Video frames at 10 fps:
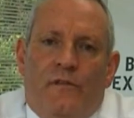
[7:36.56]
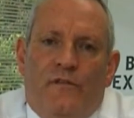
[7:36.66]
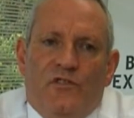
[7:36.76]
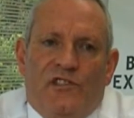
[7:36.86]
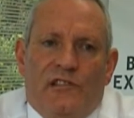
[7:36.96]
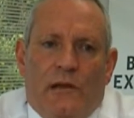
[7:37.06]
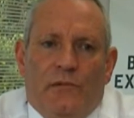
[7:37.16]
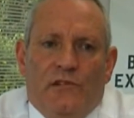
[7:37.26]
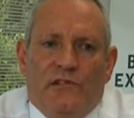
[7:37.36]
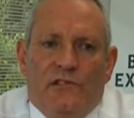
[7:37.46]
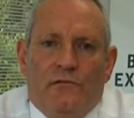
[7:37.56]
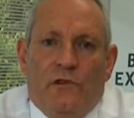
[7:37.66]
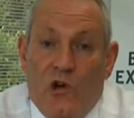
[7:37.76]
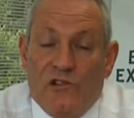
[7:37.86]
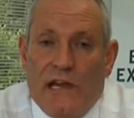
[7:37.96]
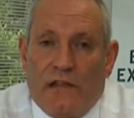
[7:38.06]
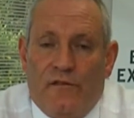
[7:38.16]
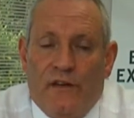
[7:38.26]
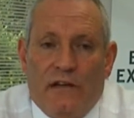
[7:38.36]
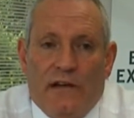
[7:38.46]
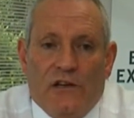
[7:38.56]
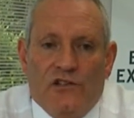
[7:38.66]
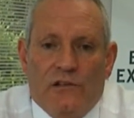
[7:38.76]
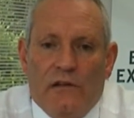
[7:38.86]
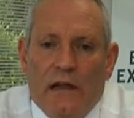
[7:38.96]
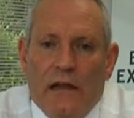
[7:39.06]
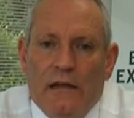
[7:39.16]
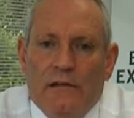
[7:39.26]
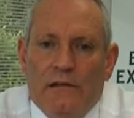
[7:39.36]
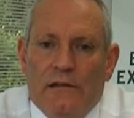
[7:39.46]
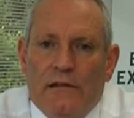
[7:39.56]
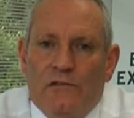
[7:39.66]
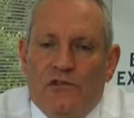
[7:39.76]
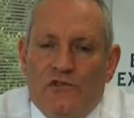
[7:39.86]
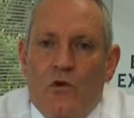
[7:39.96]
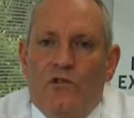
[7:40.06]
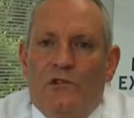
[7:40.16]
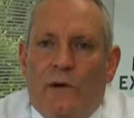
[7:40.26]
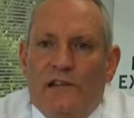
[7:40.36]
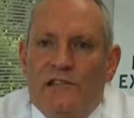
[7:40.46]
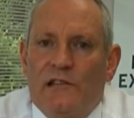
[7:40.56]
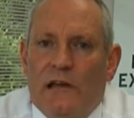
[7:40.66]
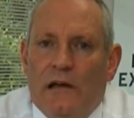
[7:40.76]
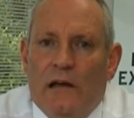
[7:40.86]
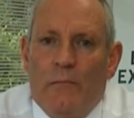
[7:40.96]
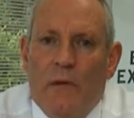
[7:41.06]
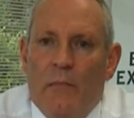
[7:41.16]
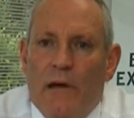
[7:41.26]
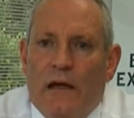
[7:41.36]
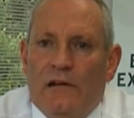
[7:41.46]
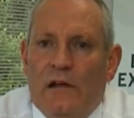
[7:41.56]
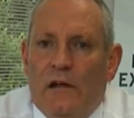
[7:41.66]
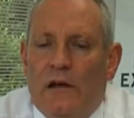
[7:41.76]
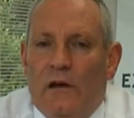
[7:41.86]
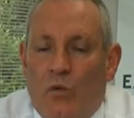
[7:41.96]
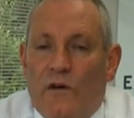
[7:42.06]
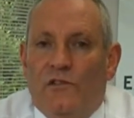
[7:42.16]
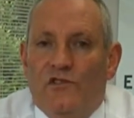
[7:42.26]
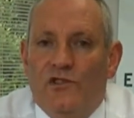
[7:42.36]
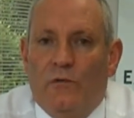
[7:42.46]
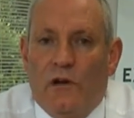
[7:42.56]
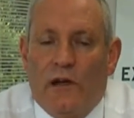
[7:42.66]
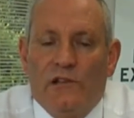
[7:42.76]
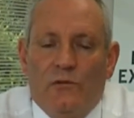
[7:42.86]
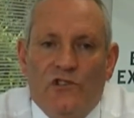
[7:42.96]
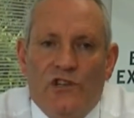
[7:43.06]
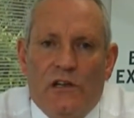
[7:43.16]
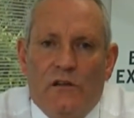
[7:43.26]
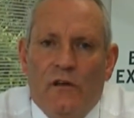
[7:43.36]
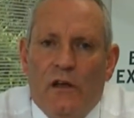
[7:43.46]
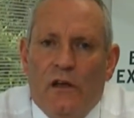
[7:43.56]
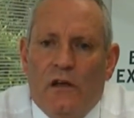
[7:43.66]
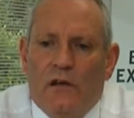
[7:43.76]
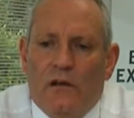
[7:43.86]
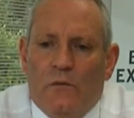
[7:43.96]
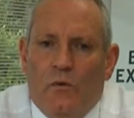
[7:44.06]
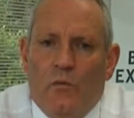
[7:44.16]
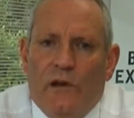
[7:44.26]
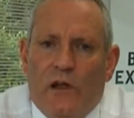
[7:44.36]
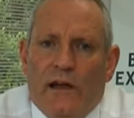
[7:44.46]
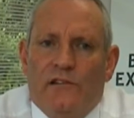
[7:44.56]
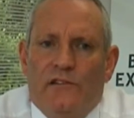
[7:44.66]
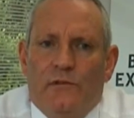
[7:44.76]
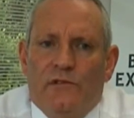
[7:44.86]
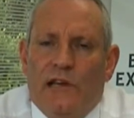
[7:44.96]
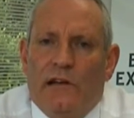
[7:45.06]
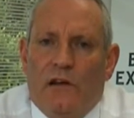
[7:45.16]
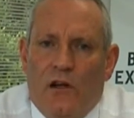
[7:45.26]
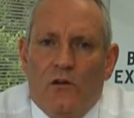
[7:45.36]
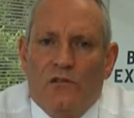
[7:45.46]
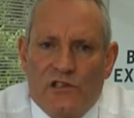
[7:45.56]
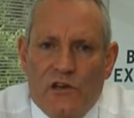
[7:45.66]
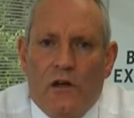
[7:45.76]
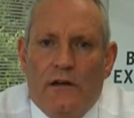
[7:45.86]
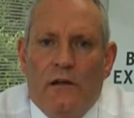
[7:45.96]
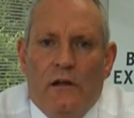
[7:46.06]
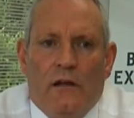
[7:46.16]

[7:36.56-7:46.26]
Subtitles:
first step is to contact the Foundation and to talk to us about what it is you would like to achieve. What we like to do is get alongside